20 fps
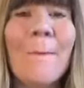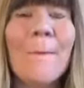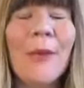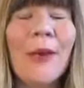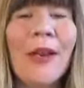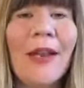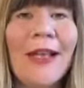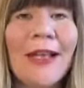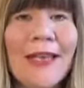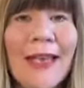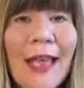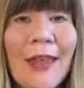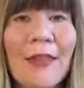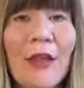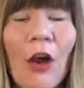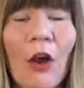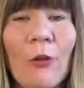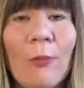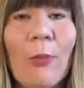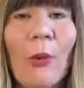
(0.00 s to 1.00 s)
But again,
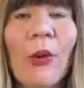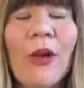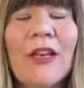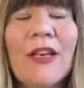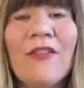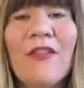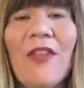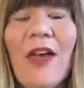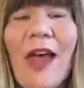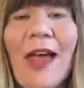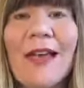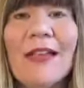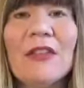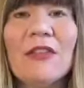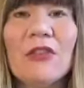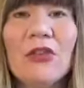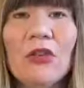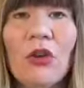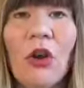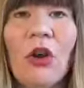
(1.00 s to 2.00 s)
the whole point of that
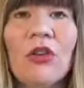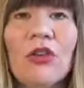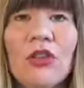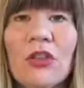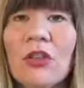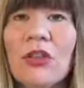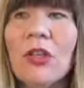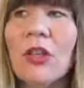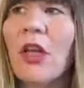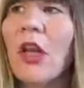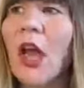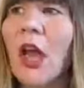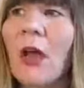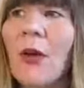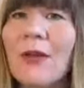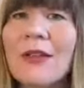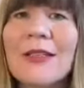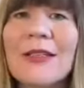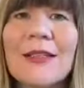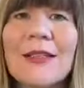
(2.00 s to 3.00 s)
is not just to
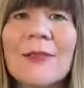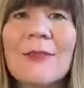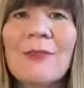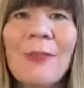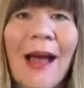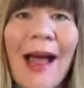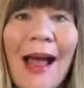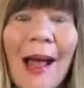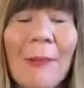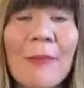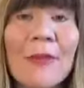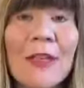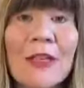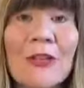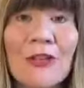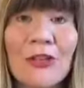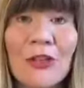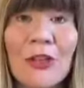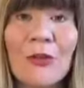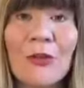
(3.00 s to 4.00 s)
go and spam
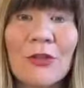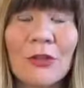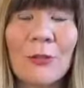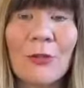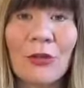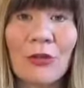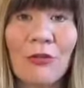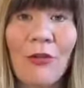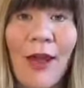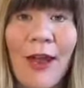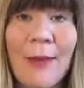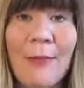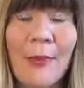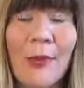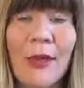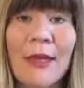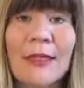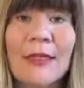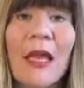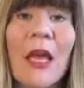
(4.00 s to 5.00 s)
these new
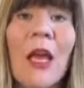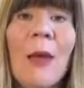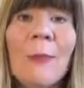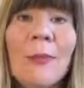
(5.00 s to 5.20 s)
subscribers,